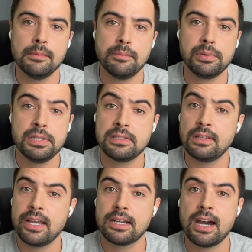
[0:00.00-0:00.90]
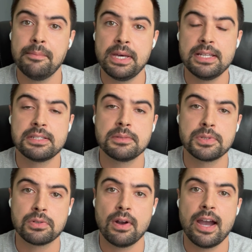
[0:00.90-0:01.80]
Please like, comment, and
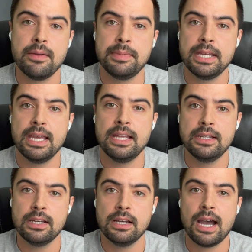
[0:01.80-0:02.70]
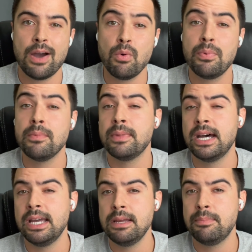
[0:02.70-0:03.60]
subscribe, and I will put
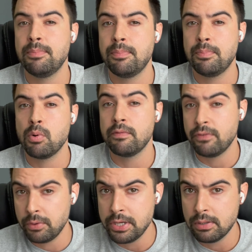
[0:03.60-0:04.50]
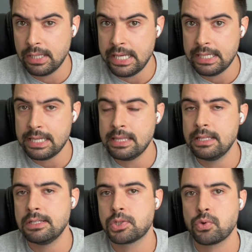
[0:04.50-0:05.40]
my portfolio link in the
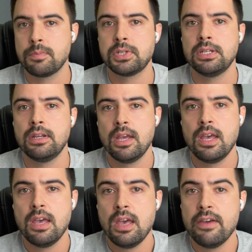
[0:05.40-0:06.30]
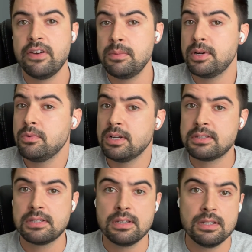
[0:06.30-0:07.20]
description. If anybody
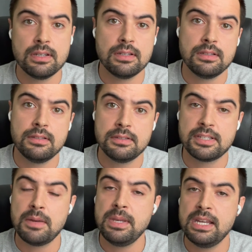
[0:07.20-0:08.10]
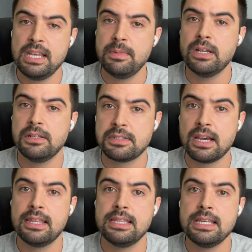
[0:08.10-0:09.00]
wants to send me an email, it's
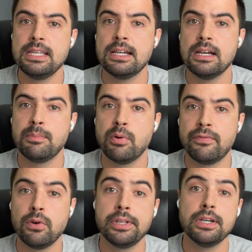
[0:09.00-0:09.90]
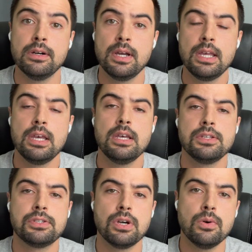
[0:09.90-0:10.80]
on the portfolio.
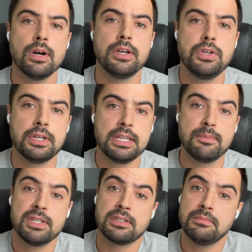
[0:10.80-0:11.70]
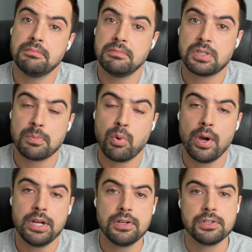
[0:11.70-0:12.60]
So you can give me some
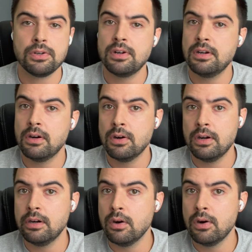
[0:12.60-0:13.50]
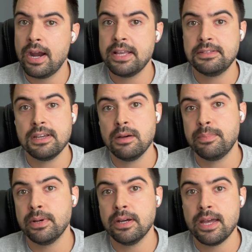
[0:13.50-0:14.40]
pointers or heads up.
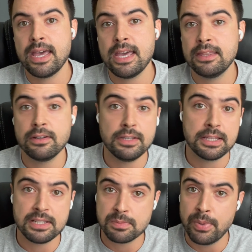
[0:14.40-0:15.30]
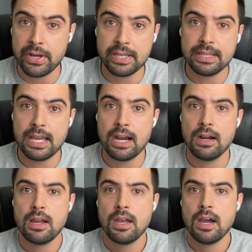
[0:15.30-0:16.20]
Hey, there, you got this bug in
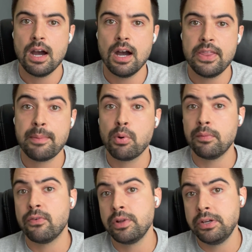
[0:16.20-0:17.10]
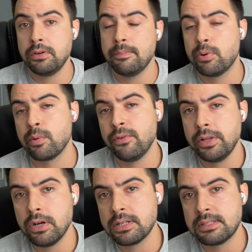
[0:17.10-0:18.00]
there. That
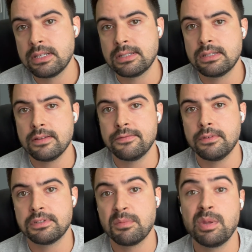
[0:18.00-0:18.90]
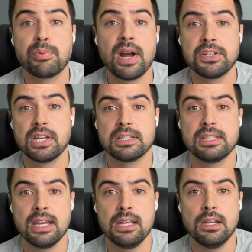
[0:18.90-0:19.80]
portfolio consists of some of the projects
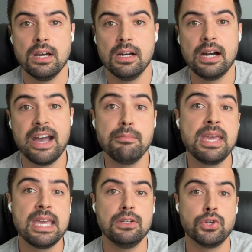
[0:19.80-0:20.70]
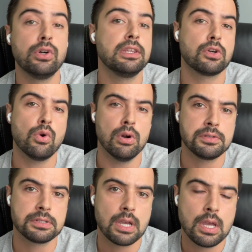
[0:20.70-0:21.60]
that I made during the
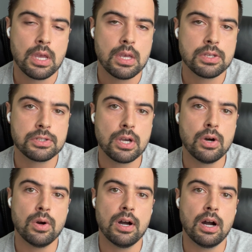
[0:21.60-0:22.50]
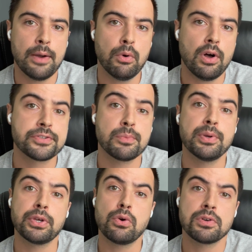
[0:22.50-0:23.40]
course. So I will also
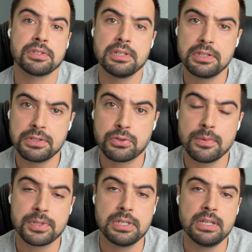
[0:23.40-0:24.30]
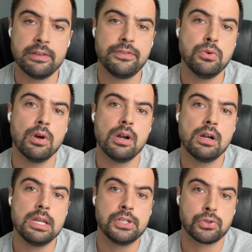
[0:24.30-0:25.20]
put the course in the description if you
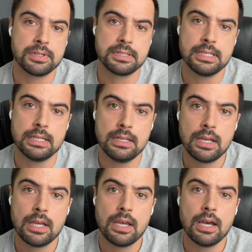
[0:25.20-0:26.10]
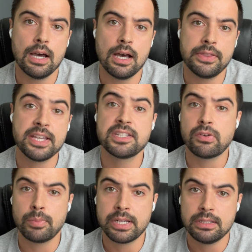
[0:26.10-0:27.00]
are interested. Thanks
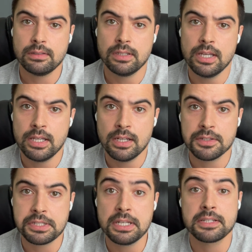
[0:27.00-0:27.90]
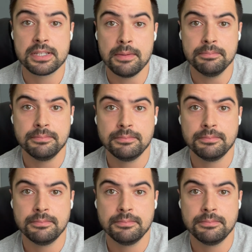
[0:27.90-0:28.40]
everybody, and I'll see you next time.